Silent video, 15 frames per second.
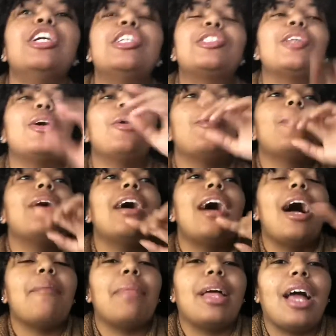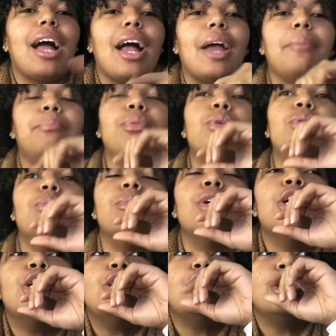So I'm like, all right, boom.
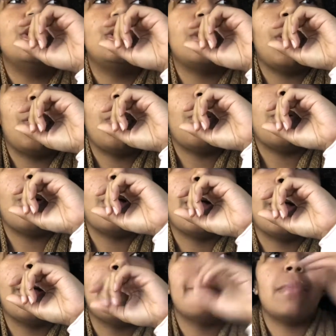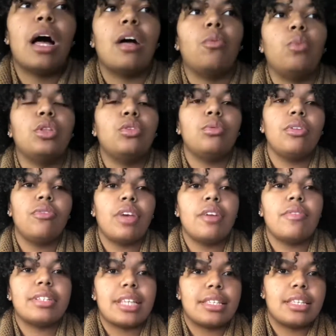So I went through the
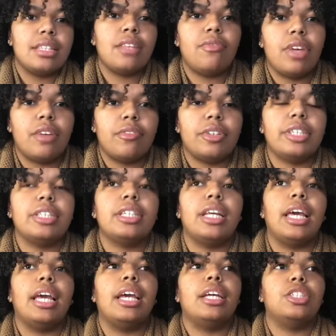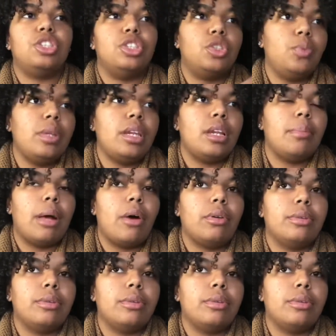favorites. I seen the favorite, and she tweeted about